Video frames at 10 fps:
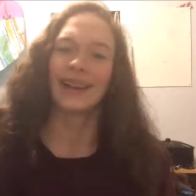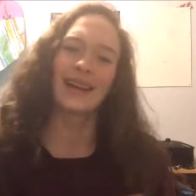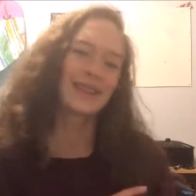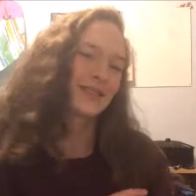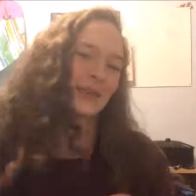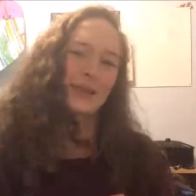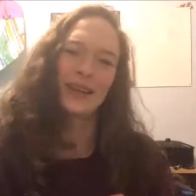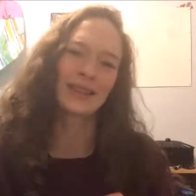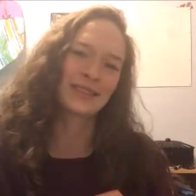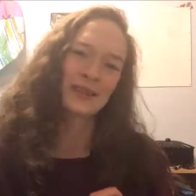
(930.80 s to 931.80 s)
I just don't
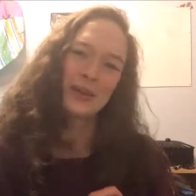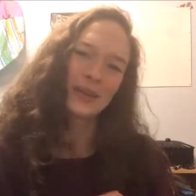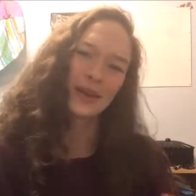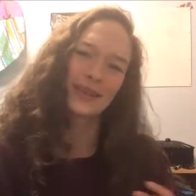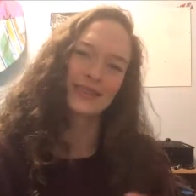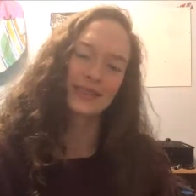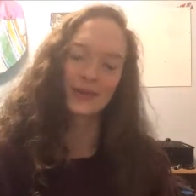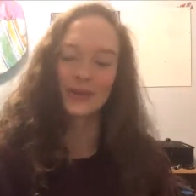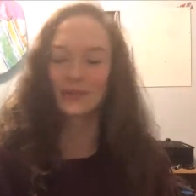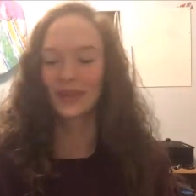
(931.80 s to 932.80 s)
like to go there,
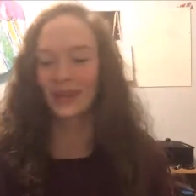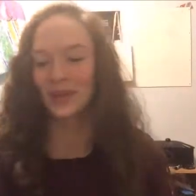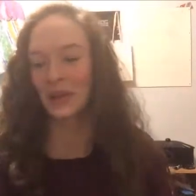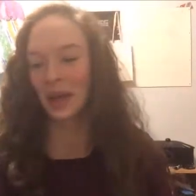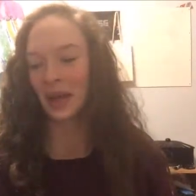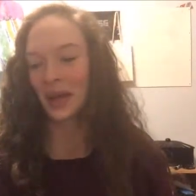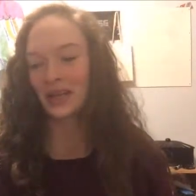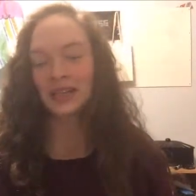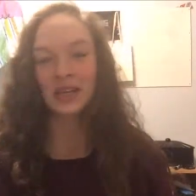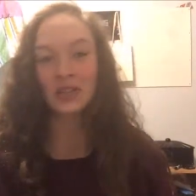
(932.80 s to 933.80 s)
so I'm like, okay,
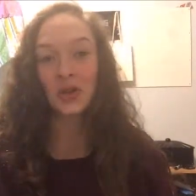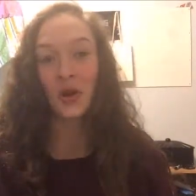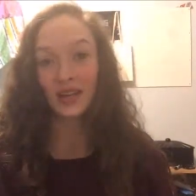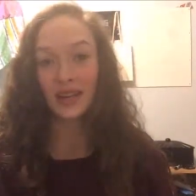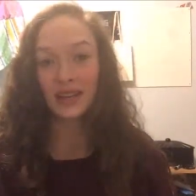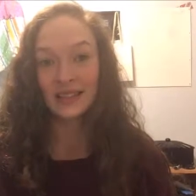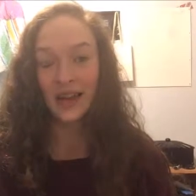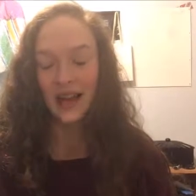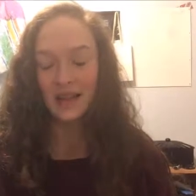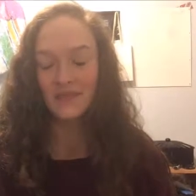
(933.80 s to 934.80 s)
I just like to go at
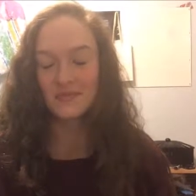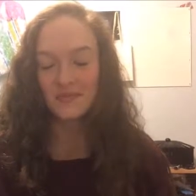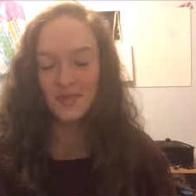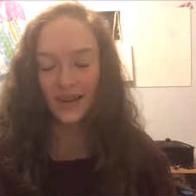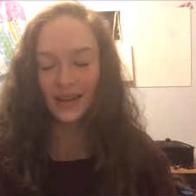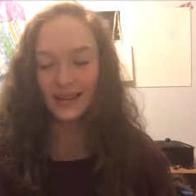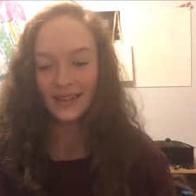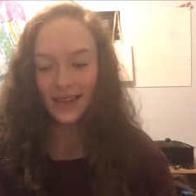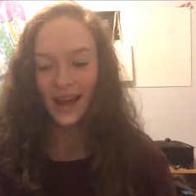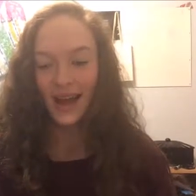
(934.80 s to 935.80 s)
nighttime, but
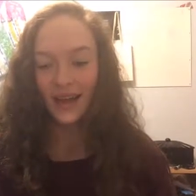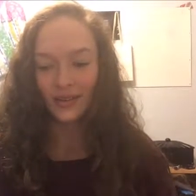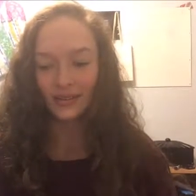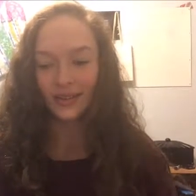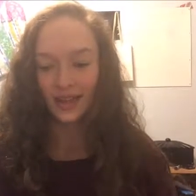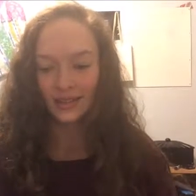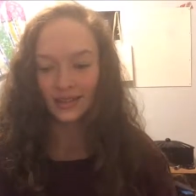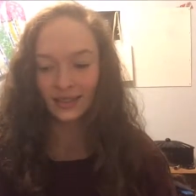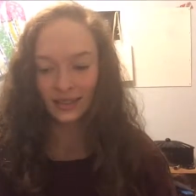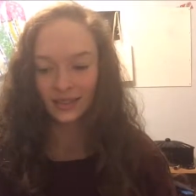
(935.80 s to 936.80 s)
now,
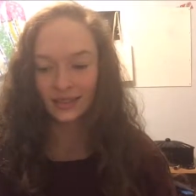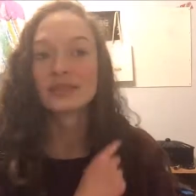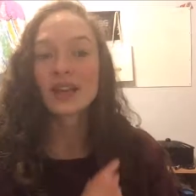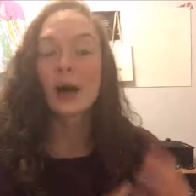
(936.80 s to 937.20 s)
lesson learned.